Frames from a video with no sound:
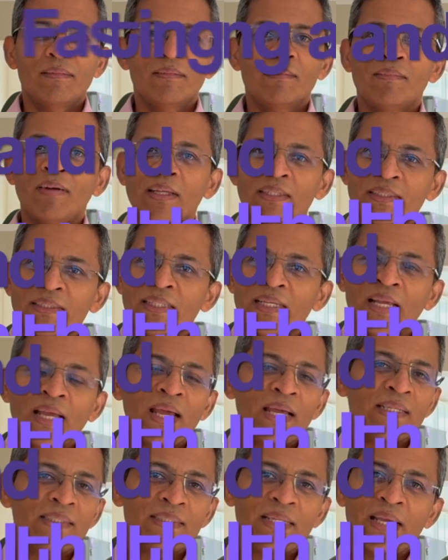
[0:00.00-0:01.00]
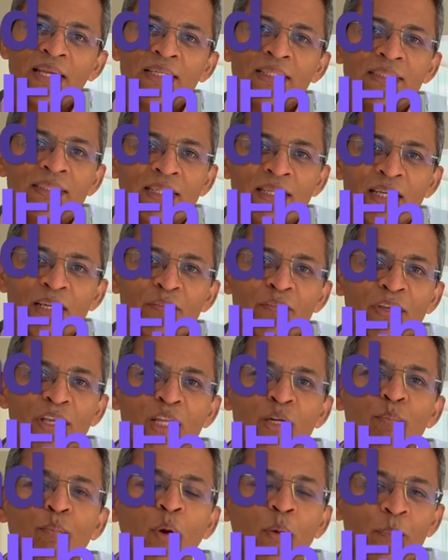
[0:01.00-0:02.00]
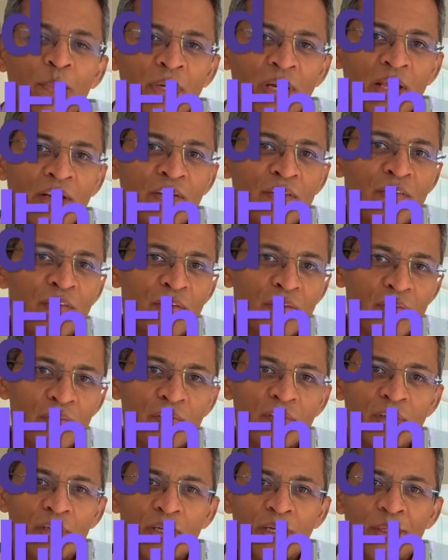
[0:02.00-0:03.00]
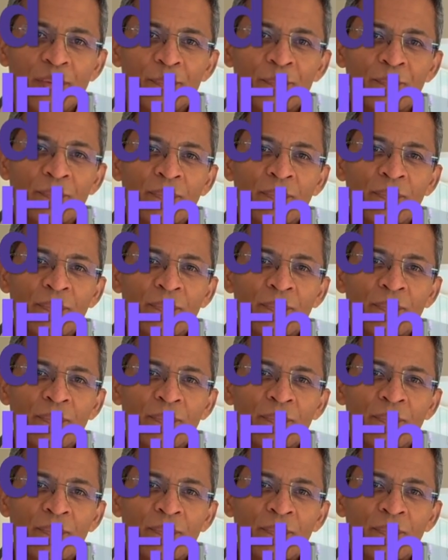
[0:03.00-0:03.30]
Fasting has gained significant popularity recently.